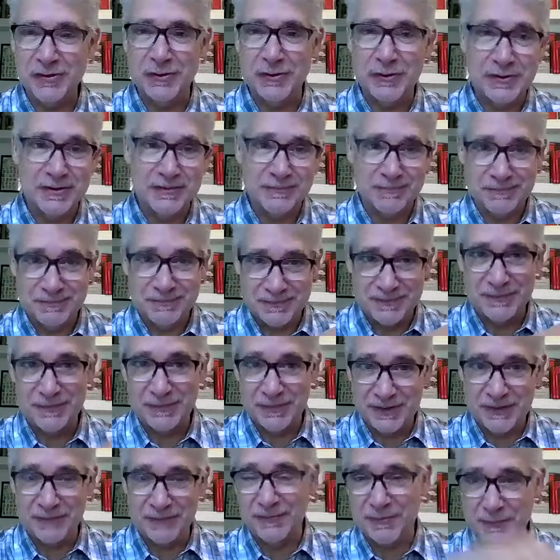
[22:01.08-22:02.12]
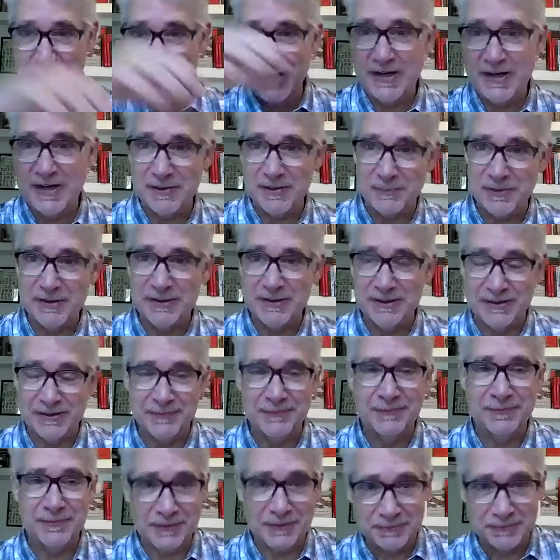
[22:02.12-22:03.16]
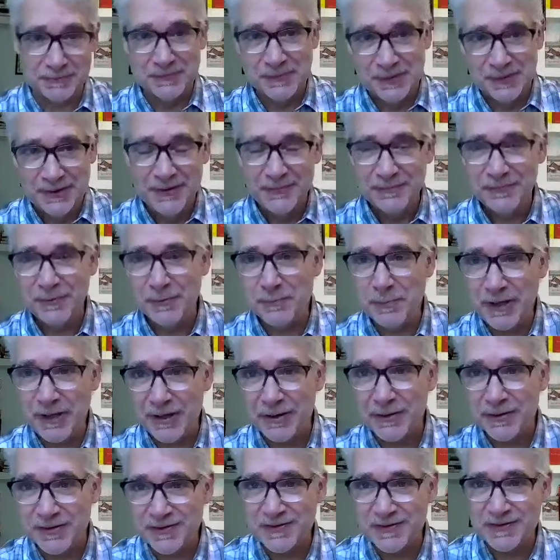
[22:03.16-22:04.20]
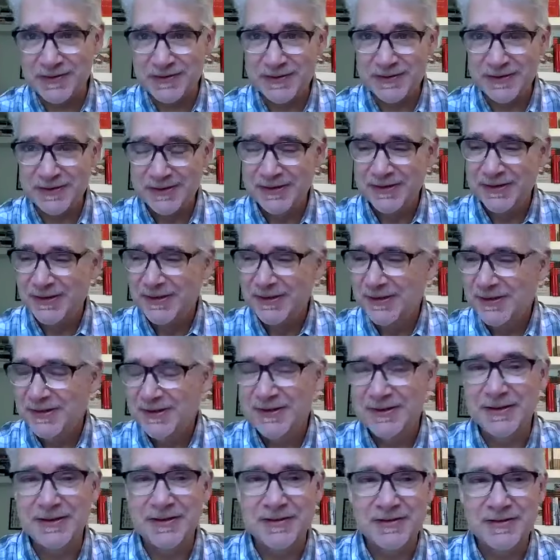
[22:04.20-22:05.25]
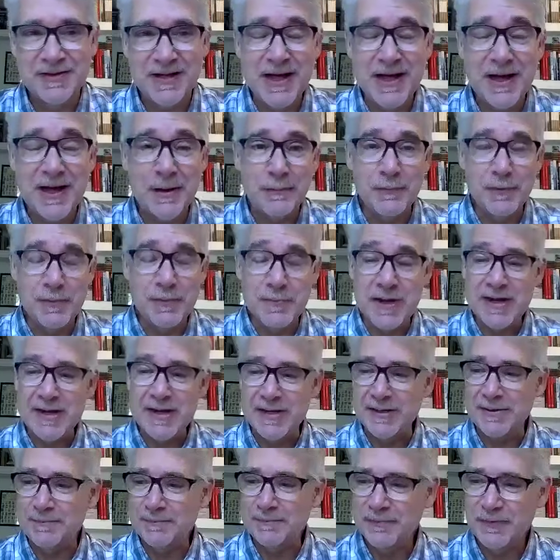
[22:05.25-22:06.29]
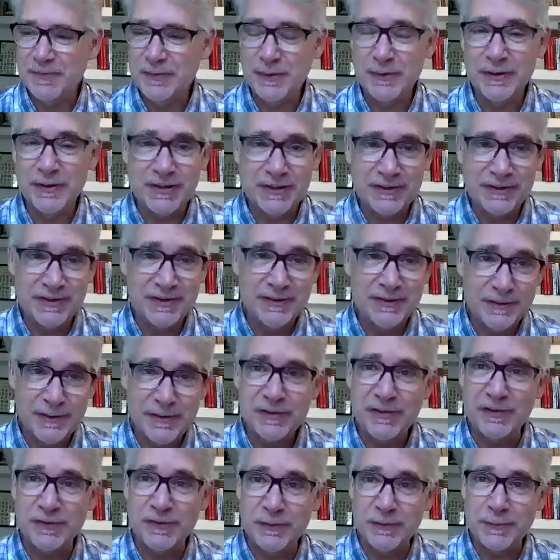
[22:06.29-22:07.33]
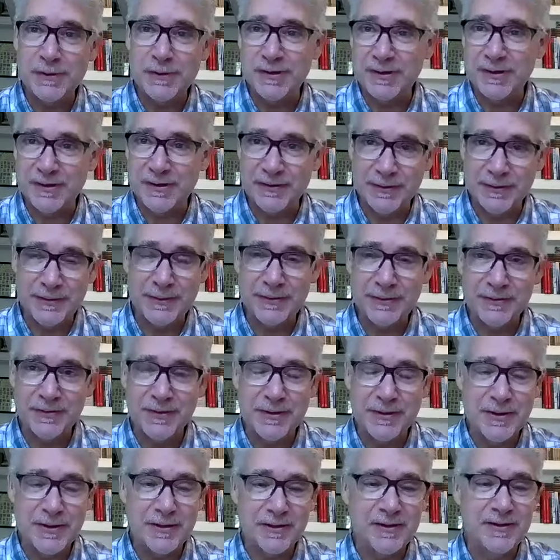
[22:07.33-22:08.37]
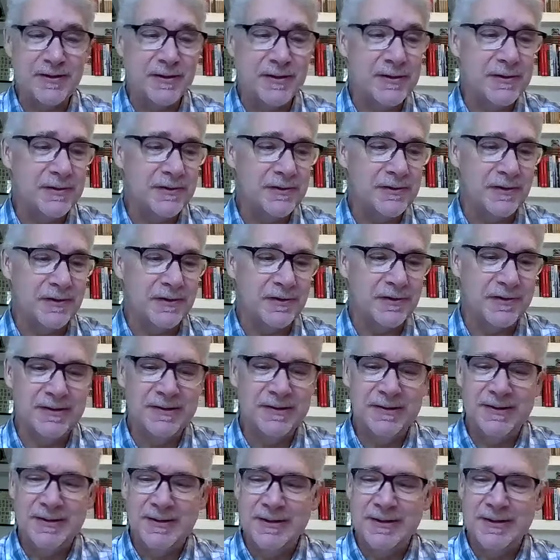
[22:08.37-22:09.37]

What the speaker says: a journey to get from A to B, from Paris to Al Ramel. So there's a story there. There are characters,